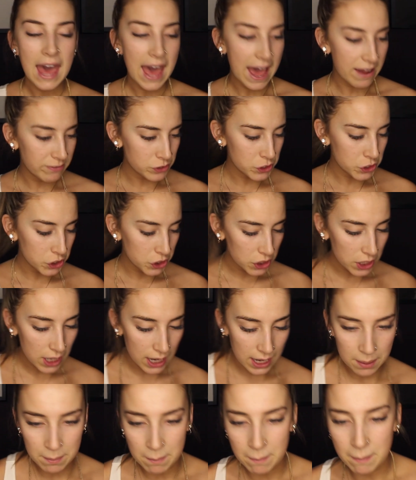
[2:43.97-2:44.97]
After
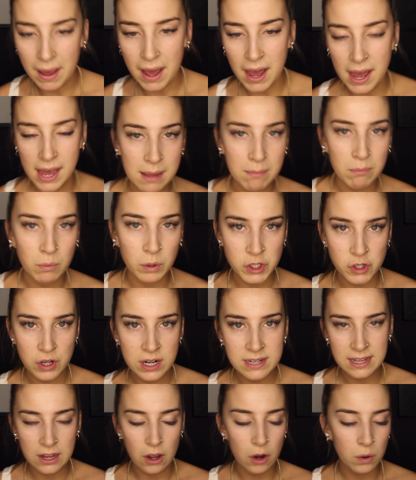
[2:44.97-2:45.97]
I
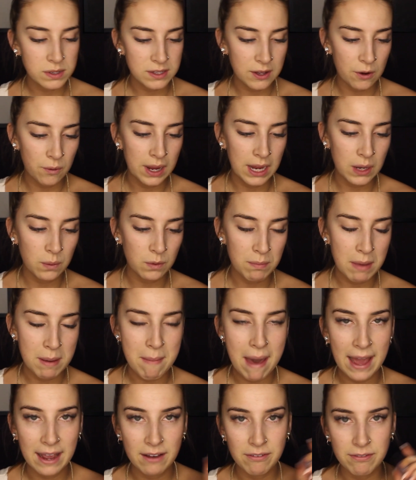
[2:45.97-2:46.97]
moisturize, I always go in with my
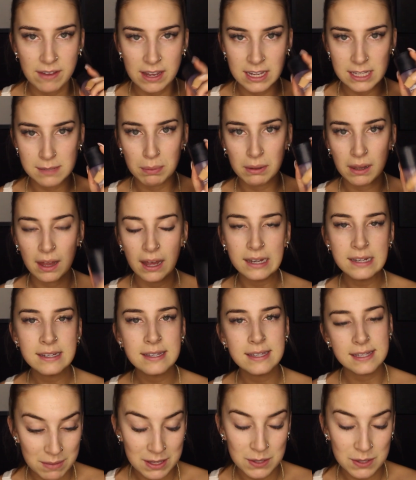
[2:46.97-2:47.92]
MAC Fix Plus.